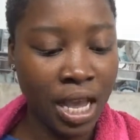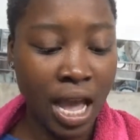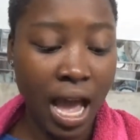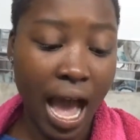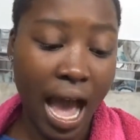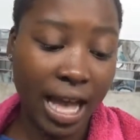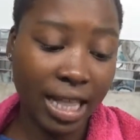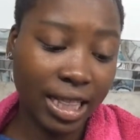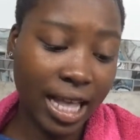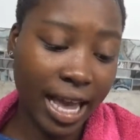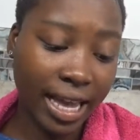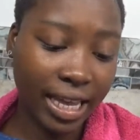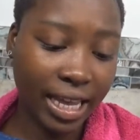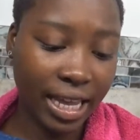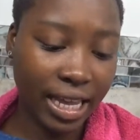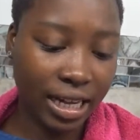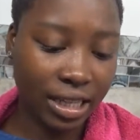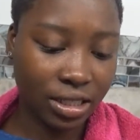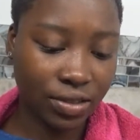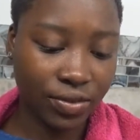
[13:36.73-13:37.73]
I like
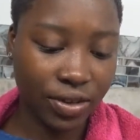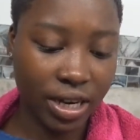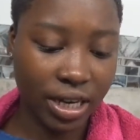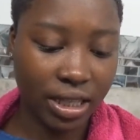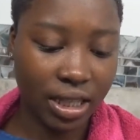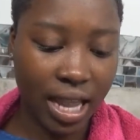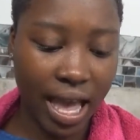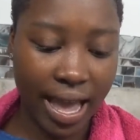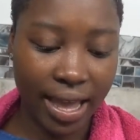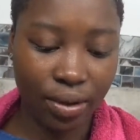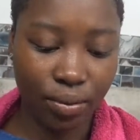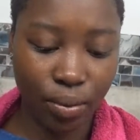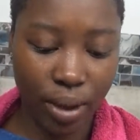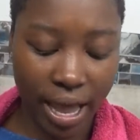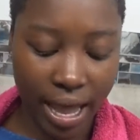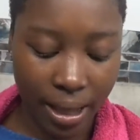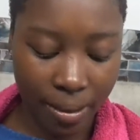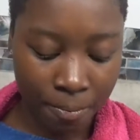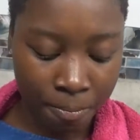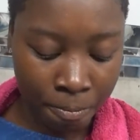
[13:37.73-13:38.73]
it, it's very
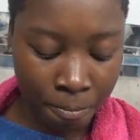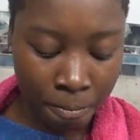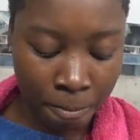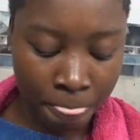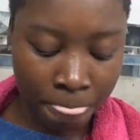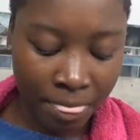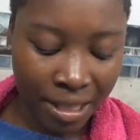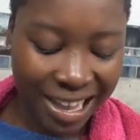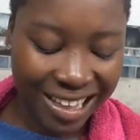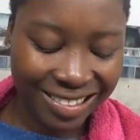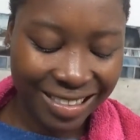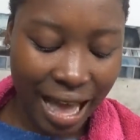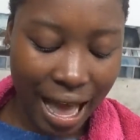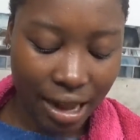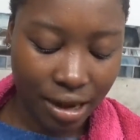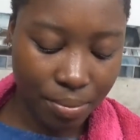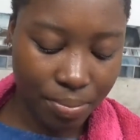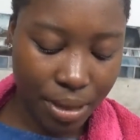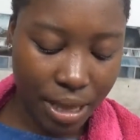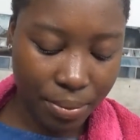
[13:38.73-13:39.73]
lightweight. A
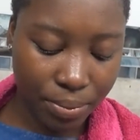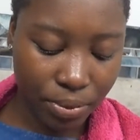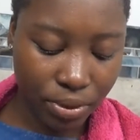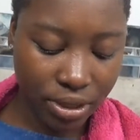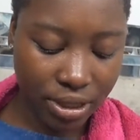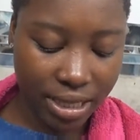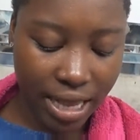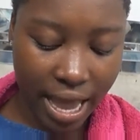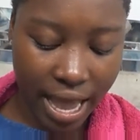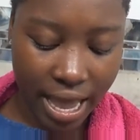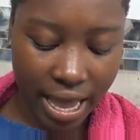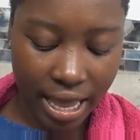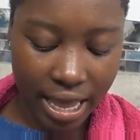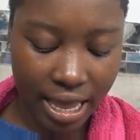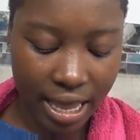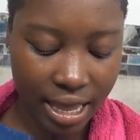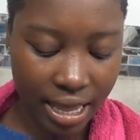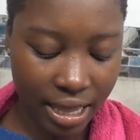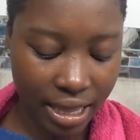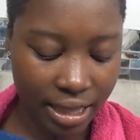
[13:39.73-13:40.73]
lot of people
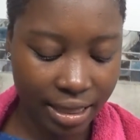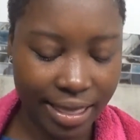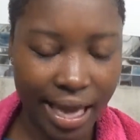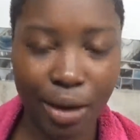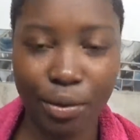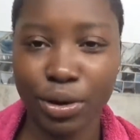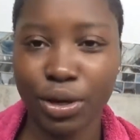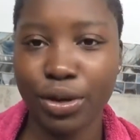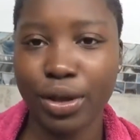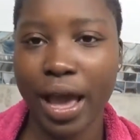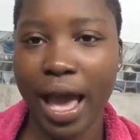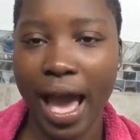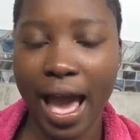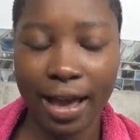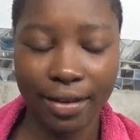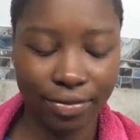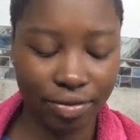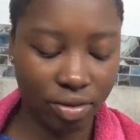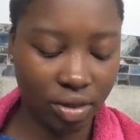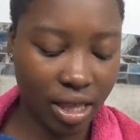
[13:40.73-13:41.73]
say that when you
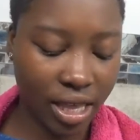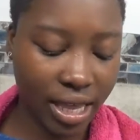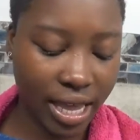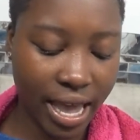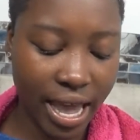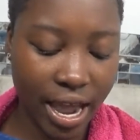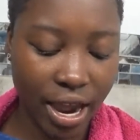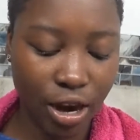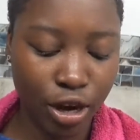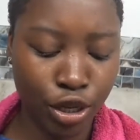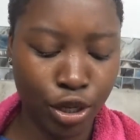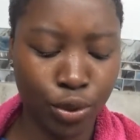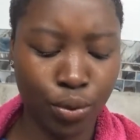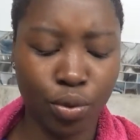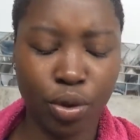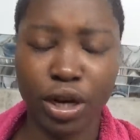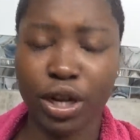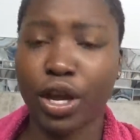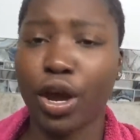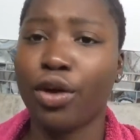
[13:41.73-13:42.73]
have thick hair, you
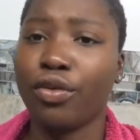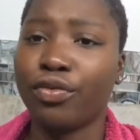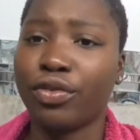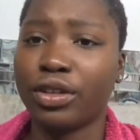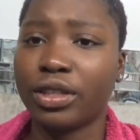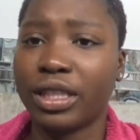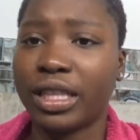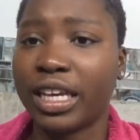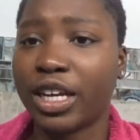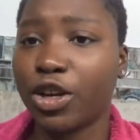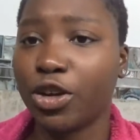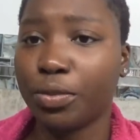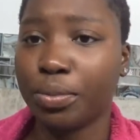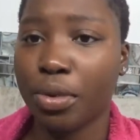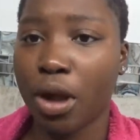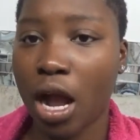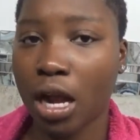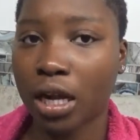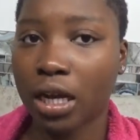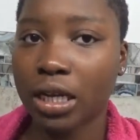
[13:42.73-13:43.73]
want to go for thicker
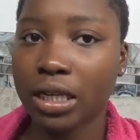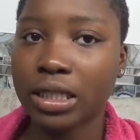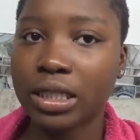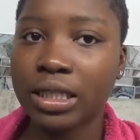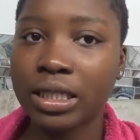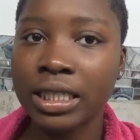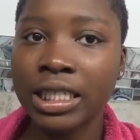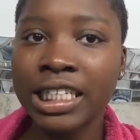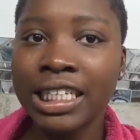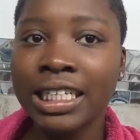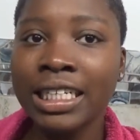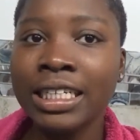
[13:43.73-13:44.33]
products.